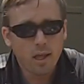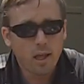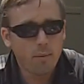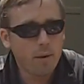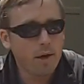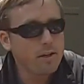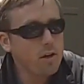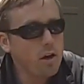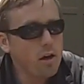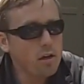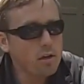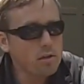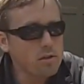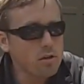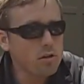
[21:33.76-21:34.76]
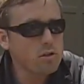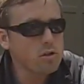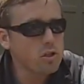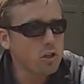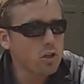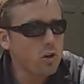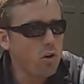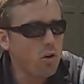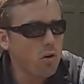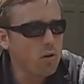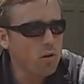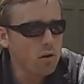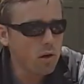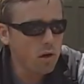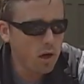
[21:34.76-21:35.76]
And my dog starts to go,
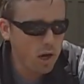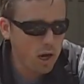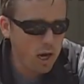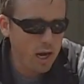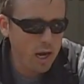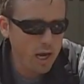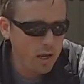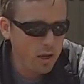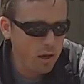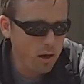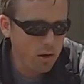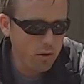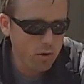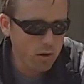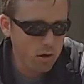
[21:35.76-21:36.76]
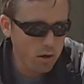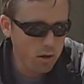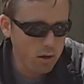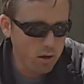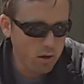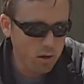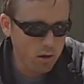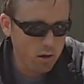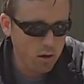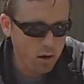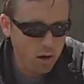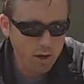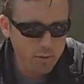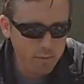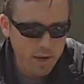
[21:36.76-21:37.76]
I
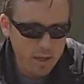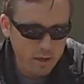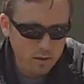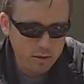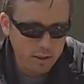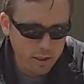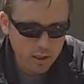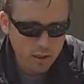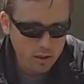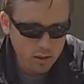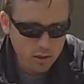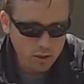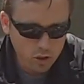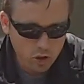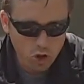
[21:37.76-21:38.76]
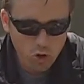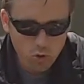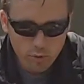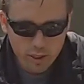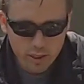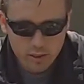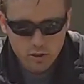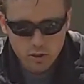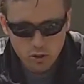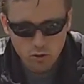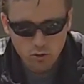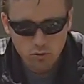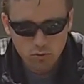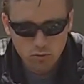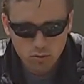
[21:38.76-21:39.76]
automatically go
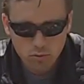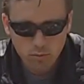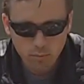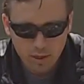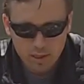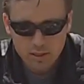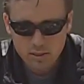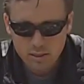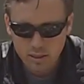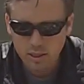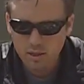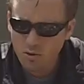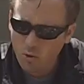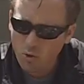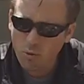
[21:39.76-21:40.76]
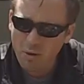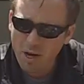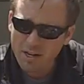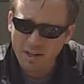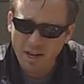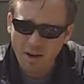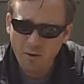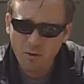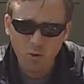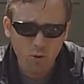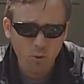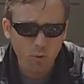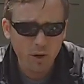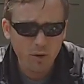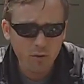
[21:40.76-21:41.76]
into my sit or my down
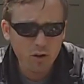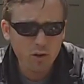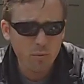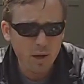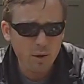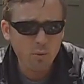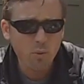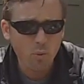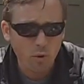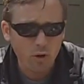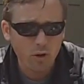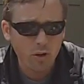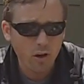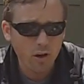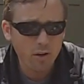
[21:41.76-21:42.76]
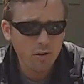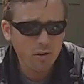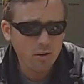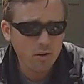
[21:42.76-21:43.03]
or whatever command we're working on,